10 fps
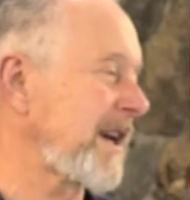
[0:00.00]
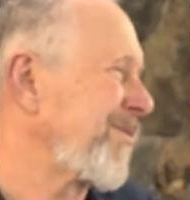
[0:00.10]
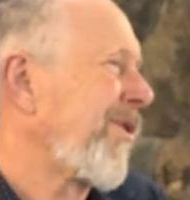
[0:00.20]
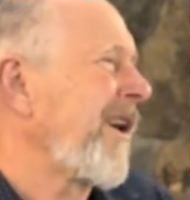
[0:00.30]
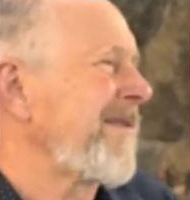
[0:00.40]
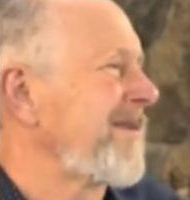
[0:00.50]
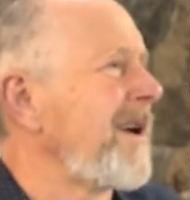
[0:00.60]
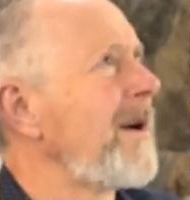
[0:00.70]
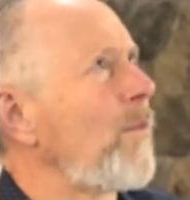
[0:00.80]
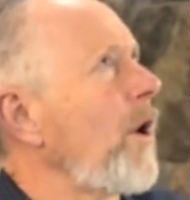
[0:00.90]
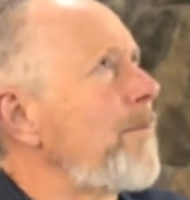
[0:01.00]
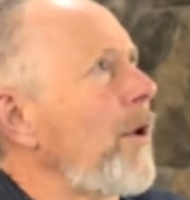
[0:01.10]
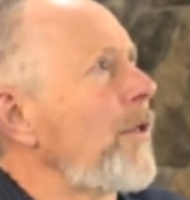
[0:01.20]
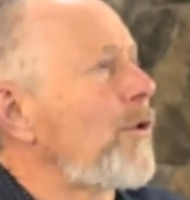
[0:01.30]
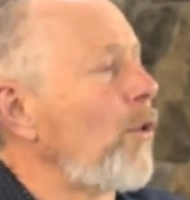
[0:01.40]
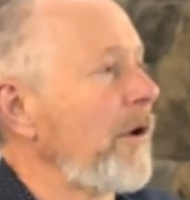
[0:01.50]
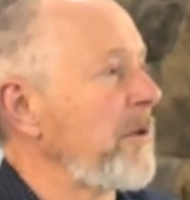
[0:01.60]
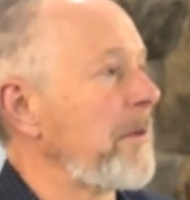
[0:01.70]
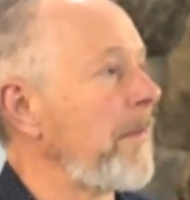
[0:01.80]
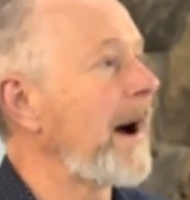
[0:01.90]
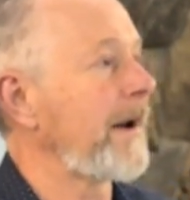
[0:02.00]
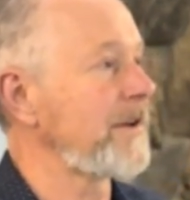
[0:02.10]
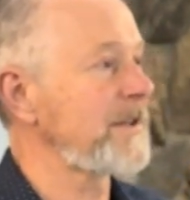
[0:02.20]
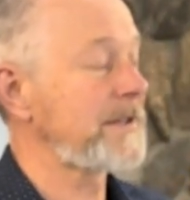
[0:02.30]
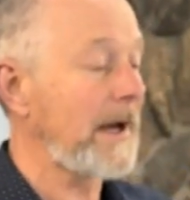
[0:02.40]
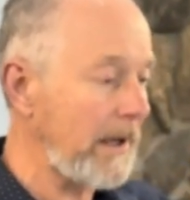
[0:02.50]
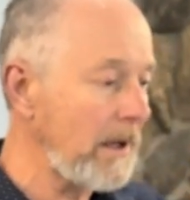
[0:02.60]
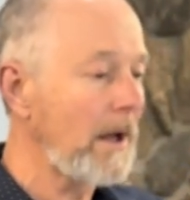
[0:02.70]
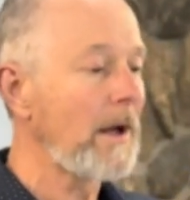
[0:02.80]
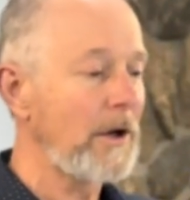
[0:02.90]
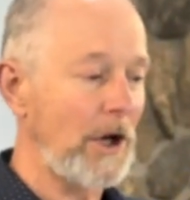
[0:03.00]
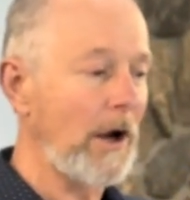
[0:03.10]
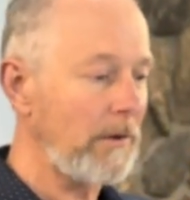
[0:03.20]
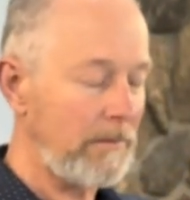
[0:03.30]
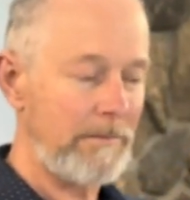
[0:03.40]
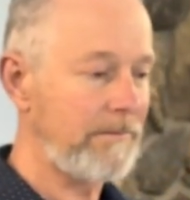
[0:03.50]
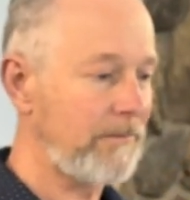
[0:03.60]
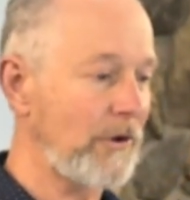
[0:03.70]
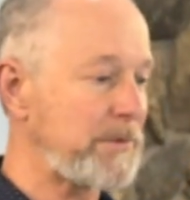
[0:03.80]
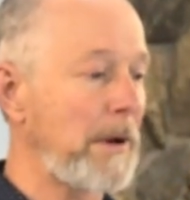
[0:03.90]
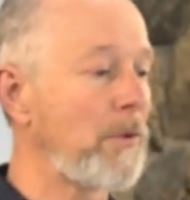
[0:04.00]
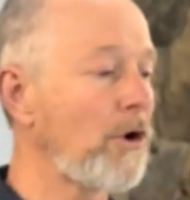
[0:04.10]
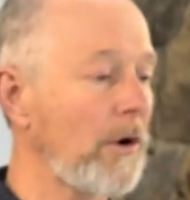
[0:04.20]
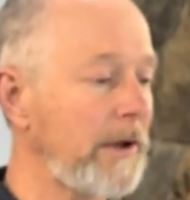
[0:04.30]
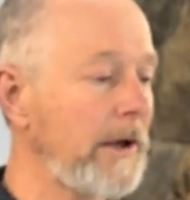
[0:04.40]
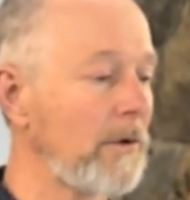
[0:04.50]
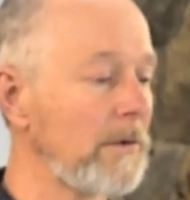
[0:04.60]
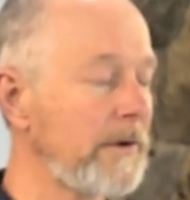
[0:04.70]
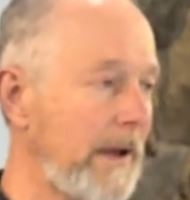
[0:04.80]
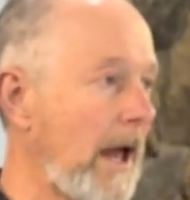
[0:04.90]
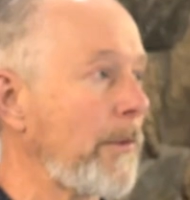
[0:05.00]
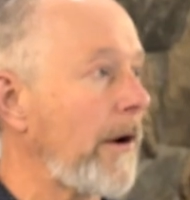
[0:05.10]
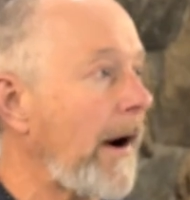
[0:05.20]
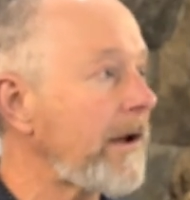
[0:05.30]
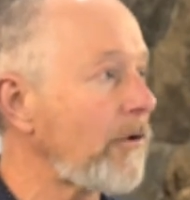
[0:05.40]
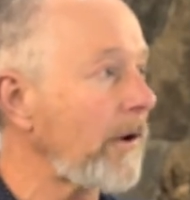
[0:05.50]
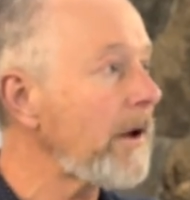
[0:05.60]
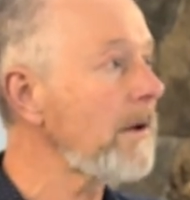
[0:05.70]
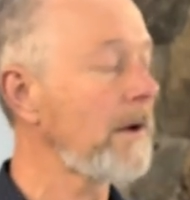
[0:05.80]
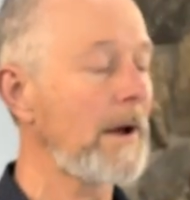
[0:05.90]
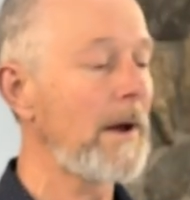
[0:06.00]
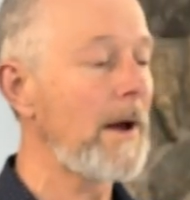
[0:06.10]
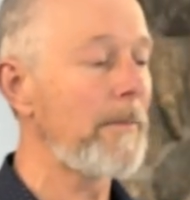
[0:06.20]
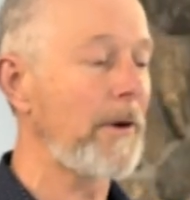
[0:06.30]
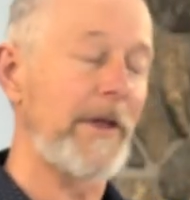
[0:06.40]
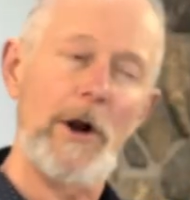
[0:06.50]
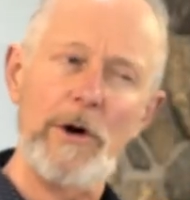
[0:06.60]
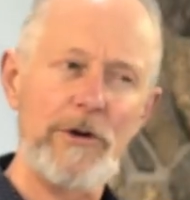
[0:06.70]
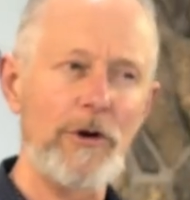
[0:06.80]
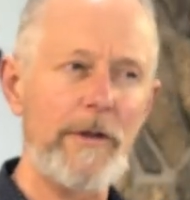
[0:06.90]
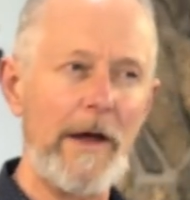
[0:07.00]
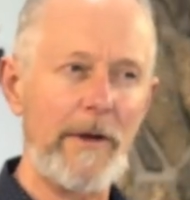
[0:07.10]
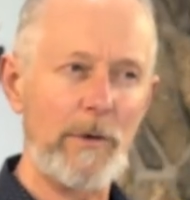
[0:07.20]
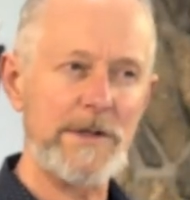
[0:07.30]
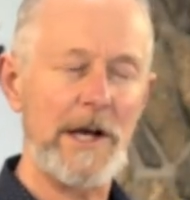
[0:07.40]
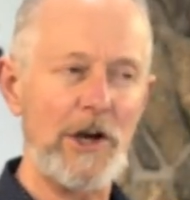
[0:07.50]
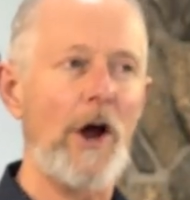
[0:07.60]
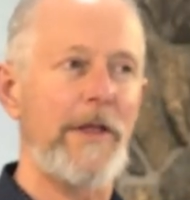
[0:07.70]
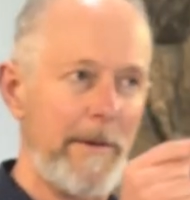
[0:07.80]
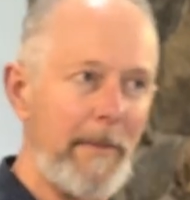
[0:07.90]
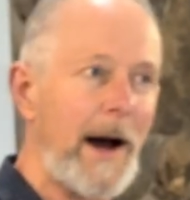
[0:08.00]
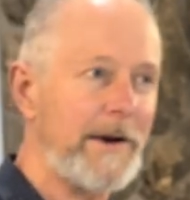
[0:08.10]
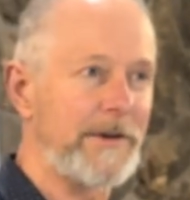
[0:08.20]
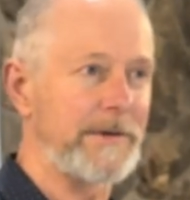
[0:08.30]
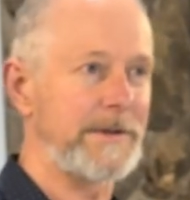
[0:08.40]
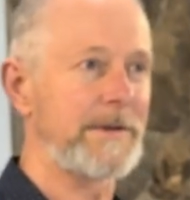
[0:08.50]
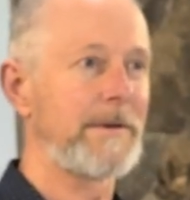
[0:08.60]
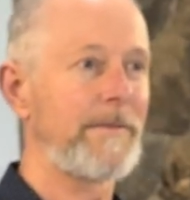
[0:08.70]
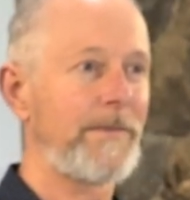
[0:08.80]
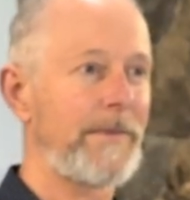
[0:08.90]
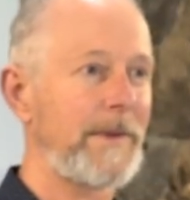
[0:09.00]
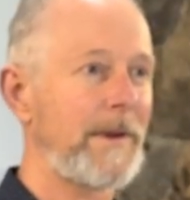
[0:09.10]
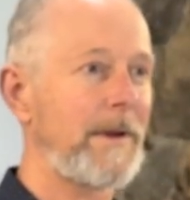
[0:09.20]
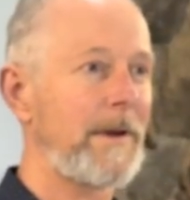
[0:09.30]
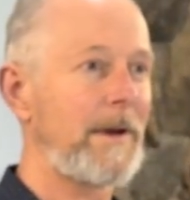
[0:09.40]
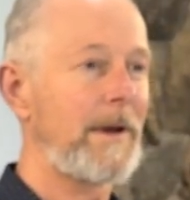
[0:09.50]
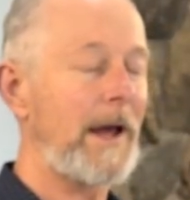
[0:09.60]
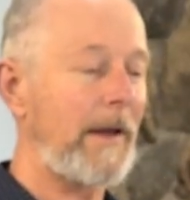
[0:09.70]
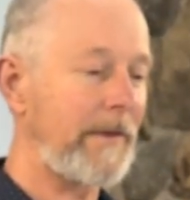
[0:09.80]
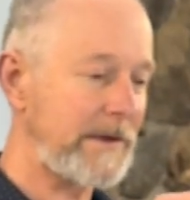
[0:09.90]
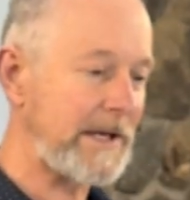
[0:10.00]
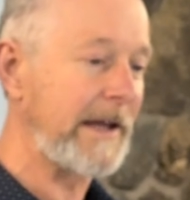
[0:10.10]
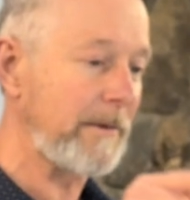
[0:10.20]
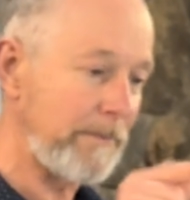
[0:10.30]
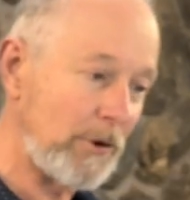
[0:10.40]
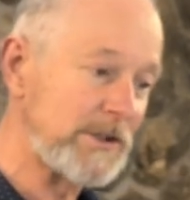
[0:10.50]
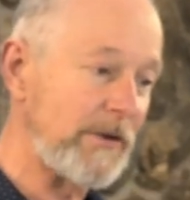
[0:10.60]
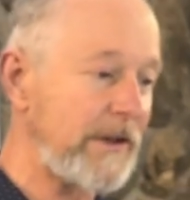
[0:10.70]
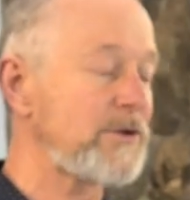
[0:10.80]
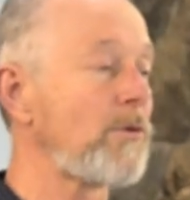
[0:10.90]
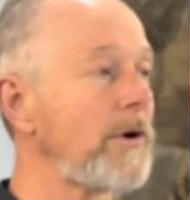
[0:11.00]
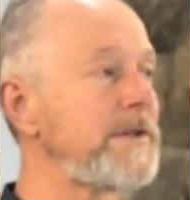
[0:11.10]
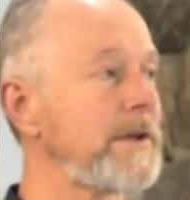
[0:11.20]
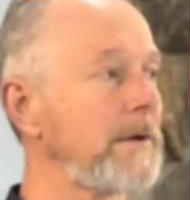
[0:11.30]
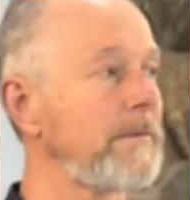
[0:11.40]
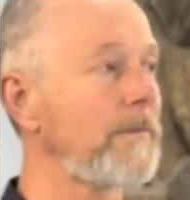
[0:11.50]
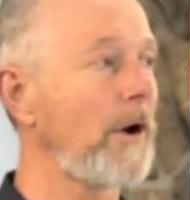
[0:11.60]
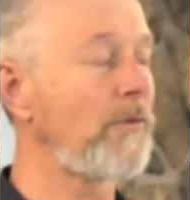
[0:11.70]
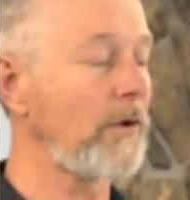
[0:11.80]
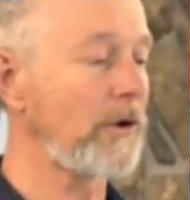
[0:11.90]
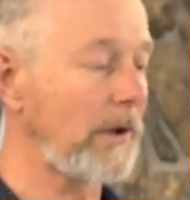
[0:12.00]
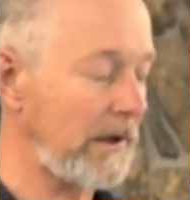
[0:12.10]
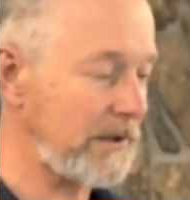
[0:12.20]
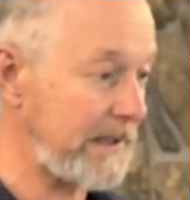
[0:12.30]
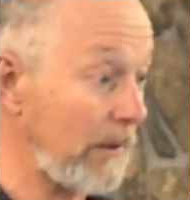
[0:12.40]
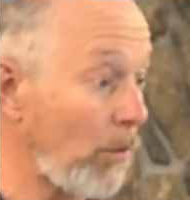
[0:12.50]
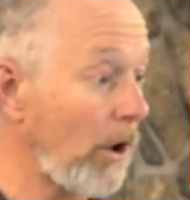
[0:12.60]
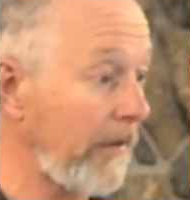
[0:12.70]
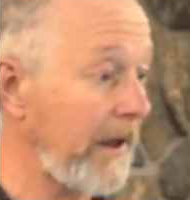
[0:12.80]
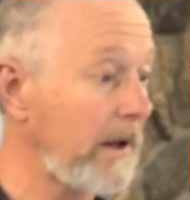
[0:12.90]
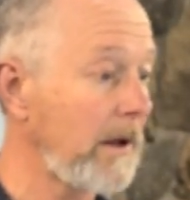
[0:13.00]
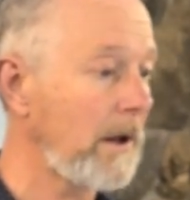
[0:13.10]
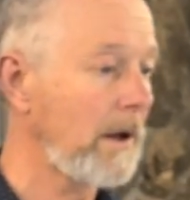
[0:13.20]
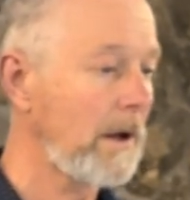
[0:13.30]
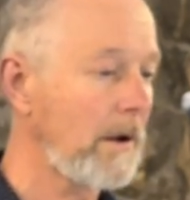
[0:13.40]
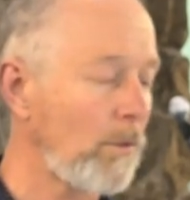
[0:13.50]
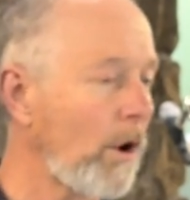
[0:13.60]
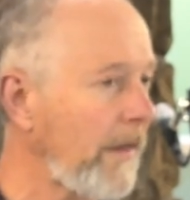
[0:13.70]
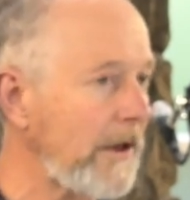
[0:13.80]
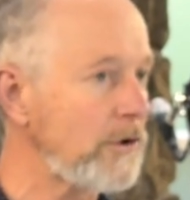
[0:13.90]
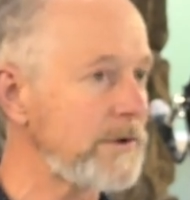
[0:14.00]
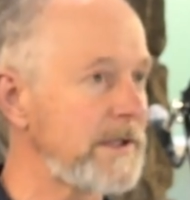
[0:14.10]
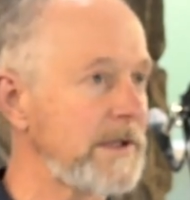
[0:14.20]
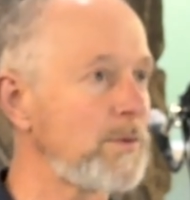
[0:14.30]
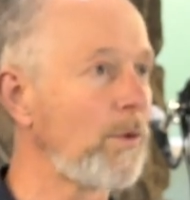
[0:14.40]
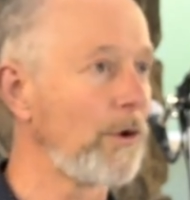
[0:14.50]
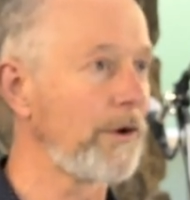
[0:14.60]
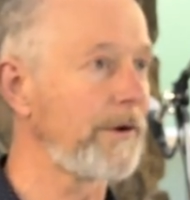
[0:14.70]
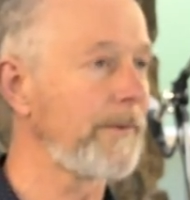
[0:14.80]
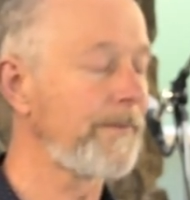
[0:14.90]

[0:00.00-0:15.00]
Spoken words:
say, why bother calling them a martyr? Just say, you know, these people got killed and we're angry. But they don't want to do that. They want to say, no, they're martyrs. And they're saying it because of this reason. Hopefully you'll understand why they use this word.